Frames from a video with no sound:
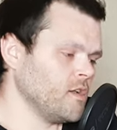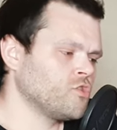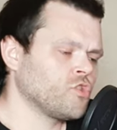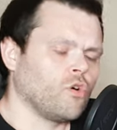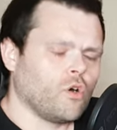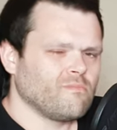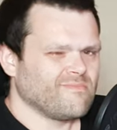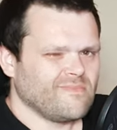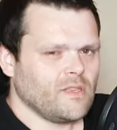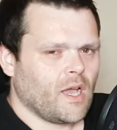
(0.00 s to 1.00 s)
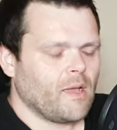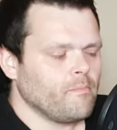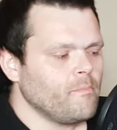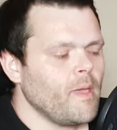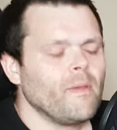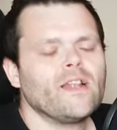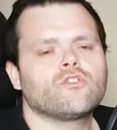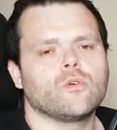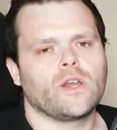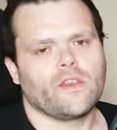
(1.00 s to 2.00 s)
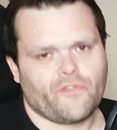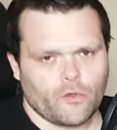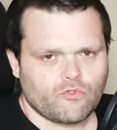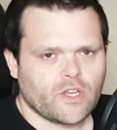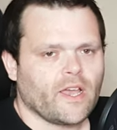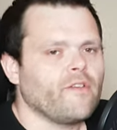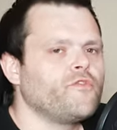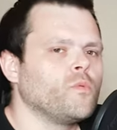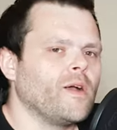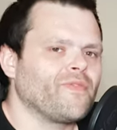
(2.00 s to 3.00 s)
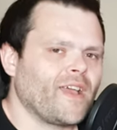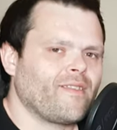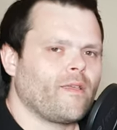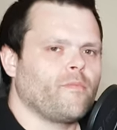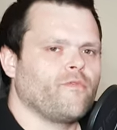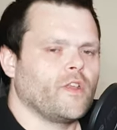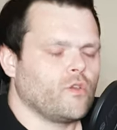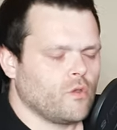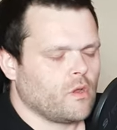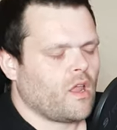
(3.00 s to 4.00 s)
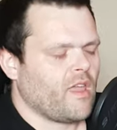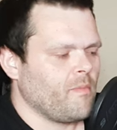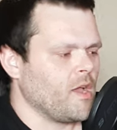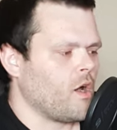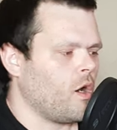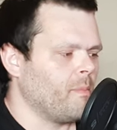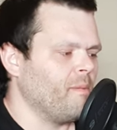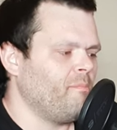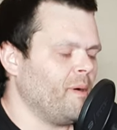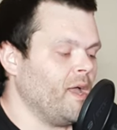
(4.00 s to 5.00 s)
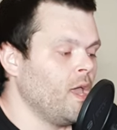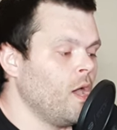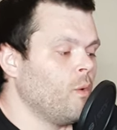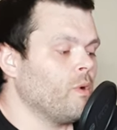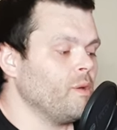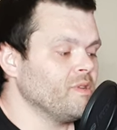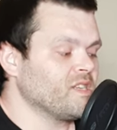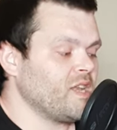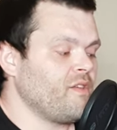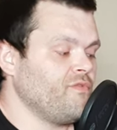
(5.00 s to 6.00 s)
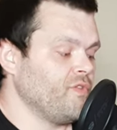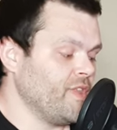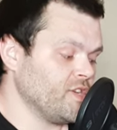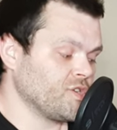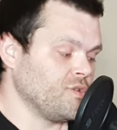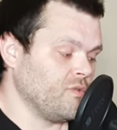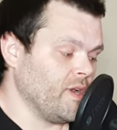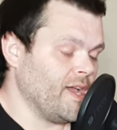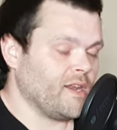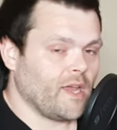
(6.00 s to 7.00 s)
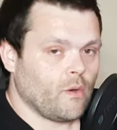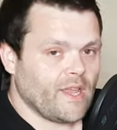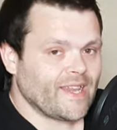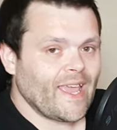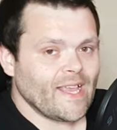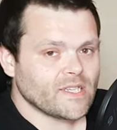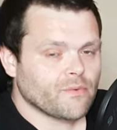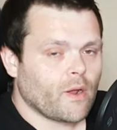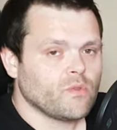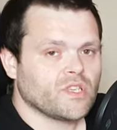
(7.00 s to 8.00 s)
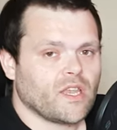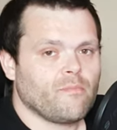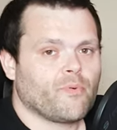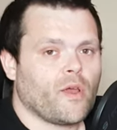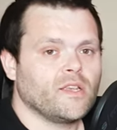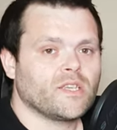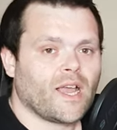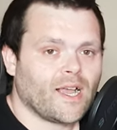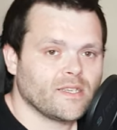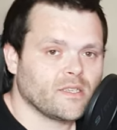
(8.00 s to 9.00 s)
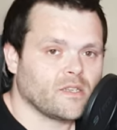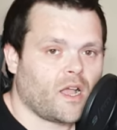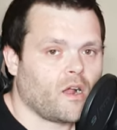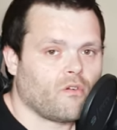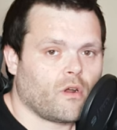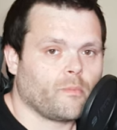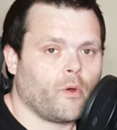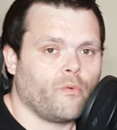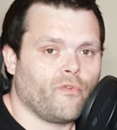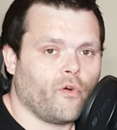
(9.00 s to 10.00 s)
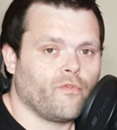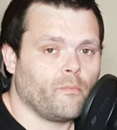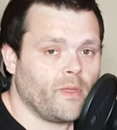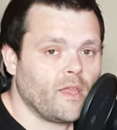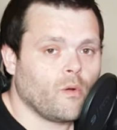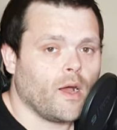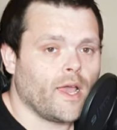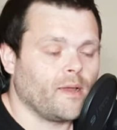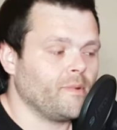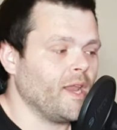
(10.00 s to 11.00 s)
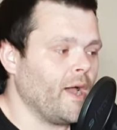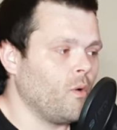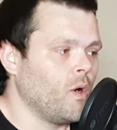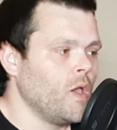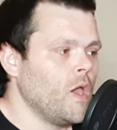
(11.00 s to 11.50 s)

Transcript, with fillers: so uh, maybe I'll do it in the future. If you want that type of video, then give me a comment. But what I will say for this cooler, now it is around the same price as the Dark Rock Pro four from Be Quiet. Now,